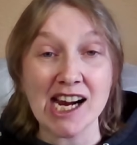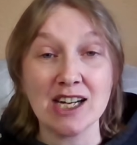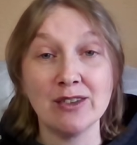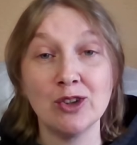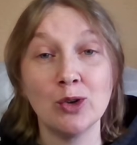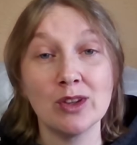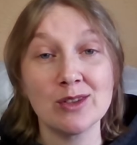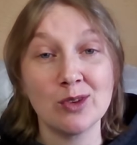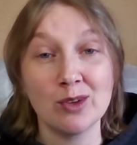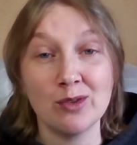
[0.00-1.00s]
you're doing this
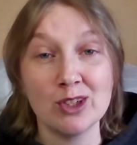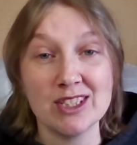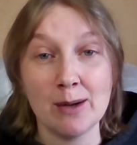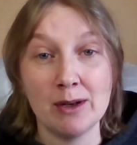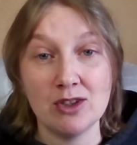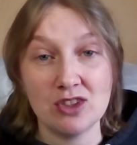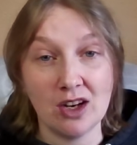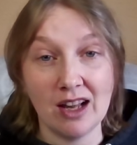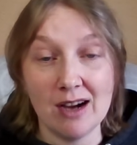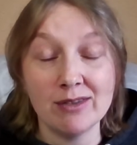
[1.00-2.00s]
for the first time and you start
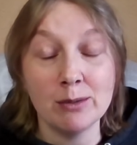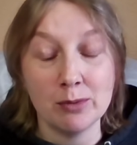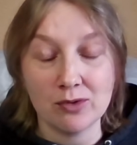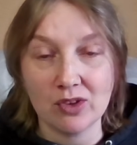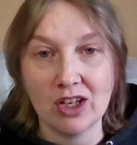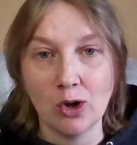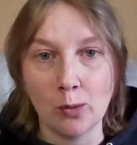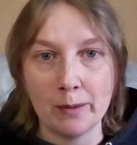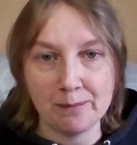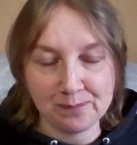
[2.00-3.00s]
laughing, perfectly
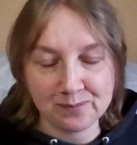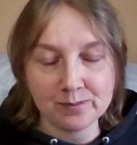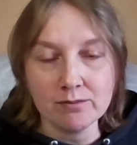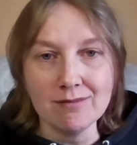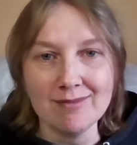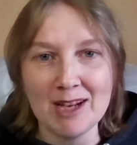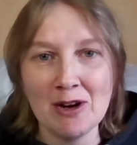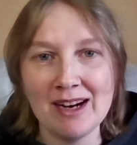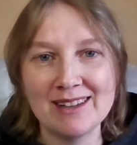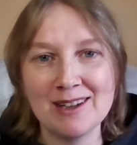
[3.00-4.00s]
normal. All
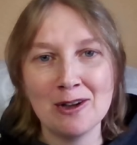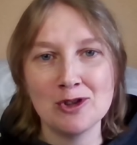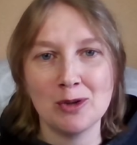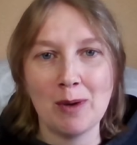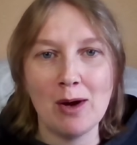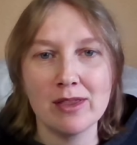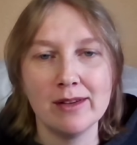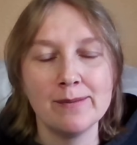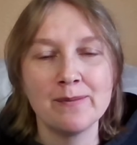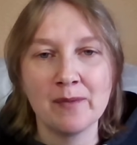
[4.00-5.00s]
right, close your mouth.
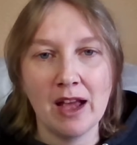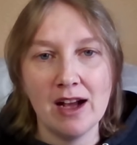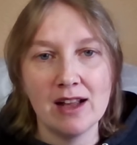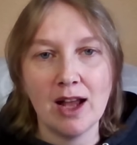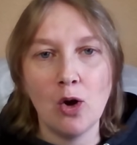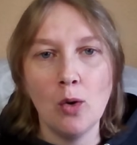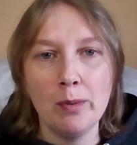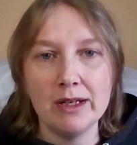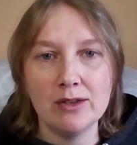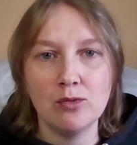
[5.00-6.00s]
Now
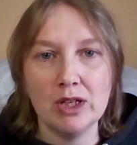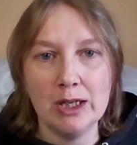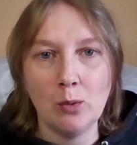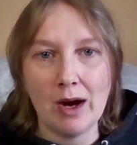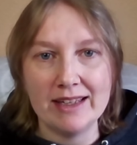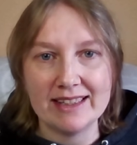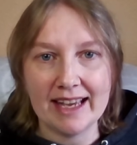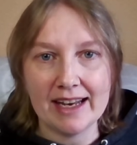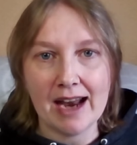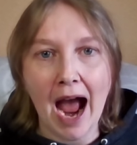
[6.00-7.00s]
open it really wide again.